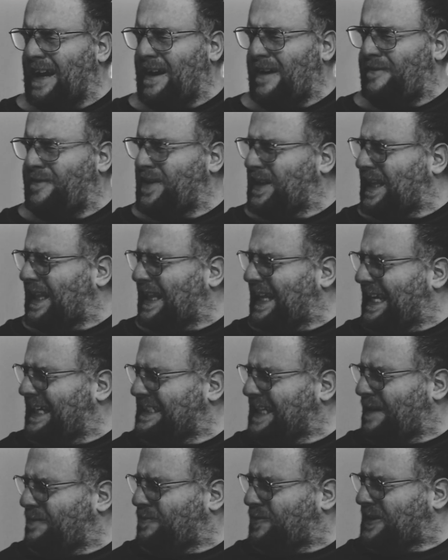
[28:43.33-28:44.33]
The
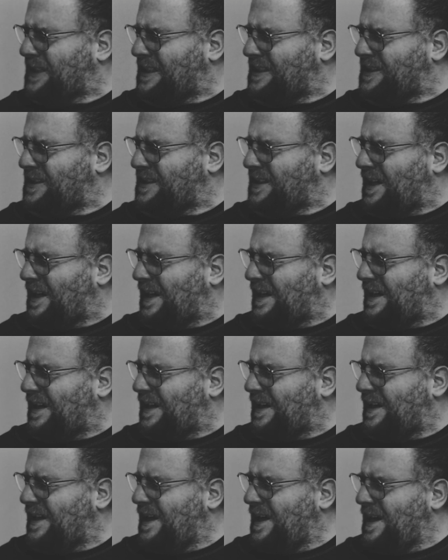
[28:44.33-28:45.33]
last game was against. Uh,